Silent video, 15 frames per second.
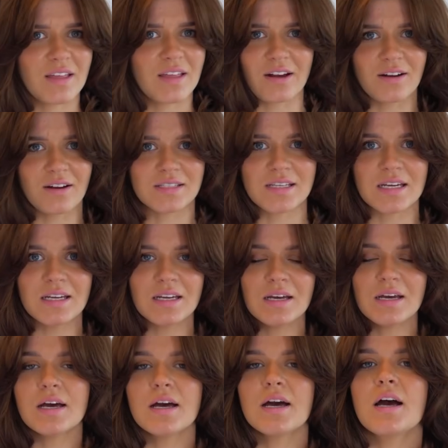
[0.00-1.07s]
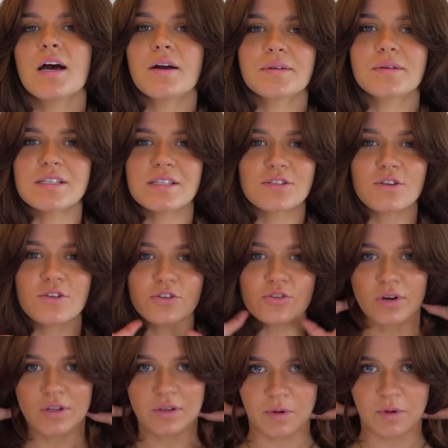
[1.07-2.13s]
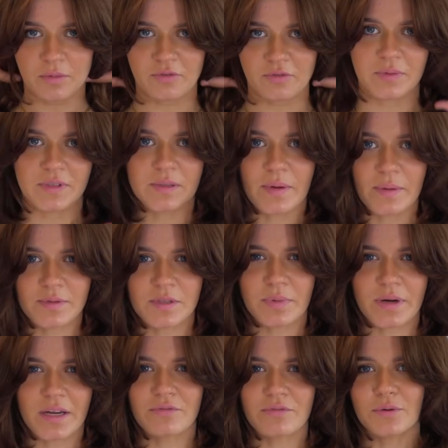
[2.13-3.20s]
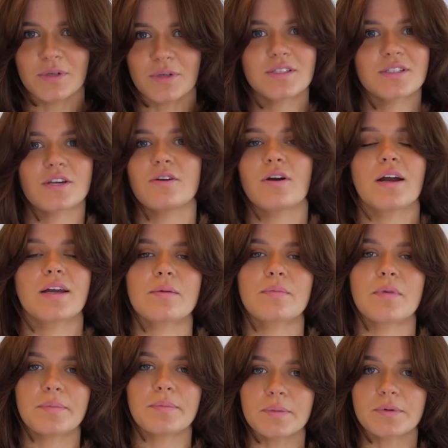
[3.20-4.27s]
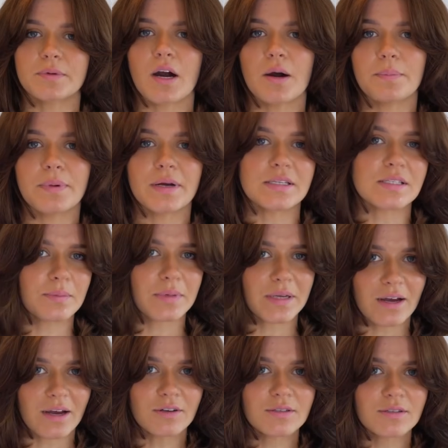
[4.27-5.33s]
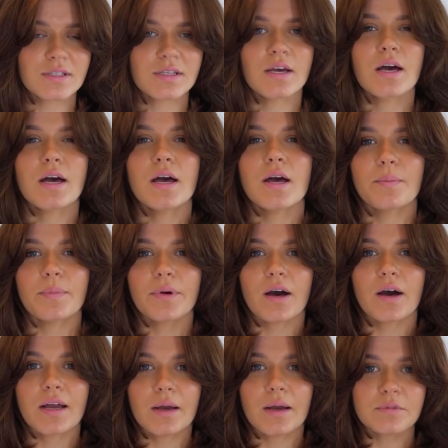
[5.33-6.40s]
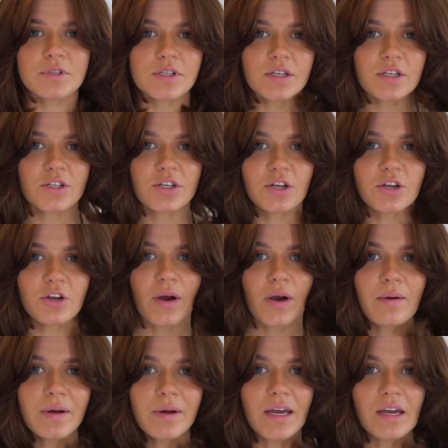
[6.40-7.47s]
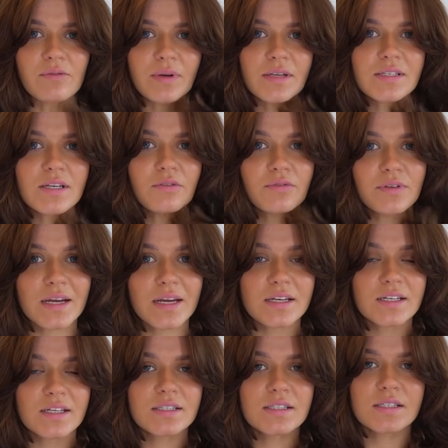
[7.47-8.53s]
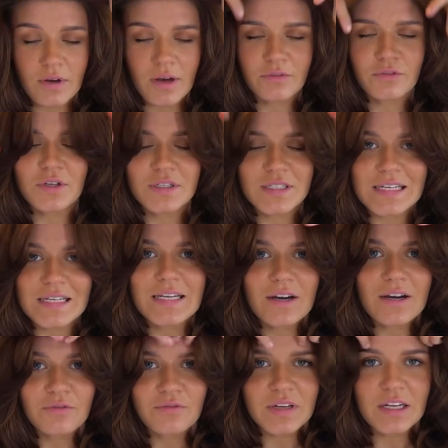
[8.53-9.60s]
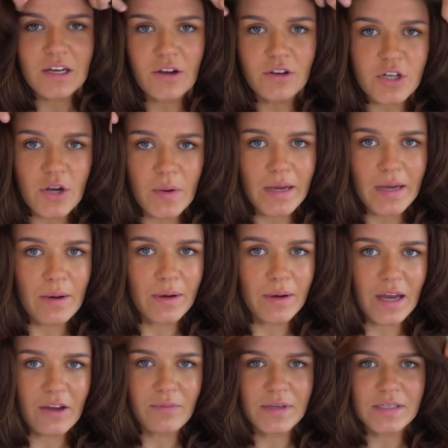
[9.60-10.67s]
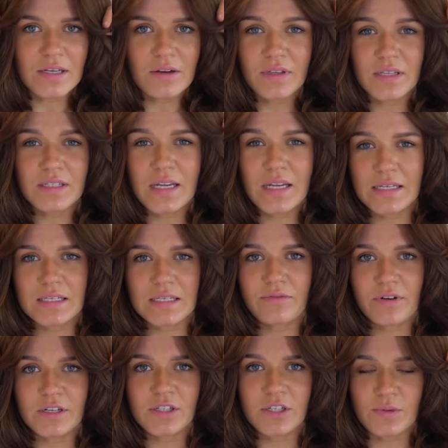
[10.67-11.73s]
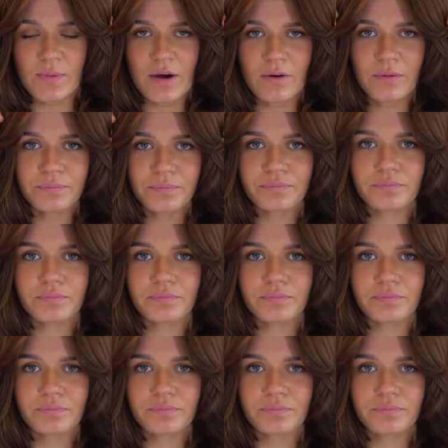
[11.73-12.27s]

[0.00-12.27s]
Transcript: that I can't see because it's too short at the moment for me to be able to bring it forward, so I get my bob cut by somebody else. But I am just going to show you how I gave myself layers. I've got a detailed video showing how I gave myself this daisy fringe as well,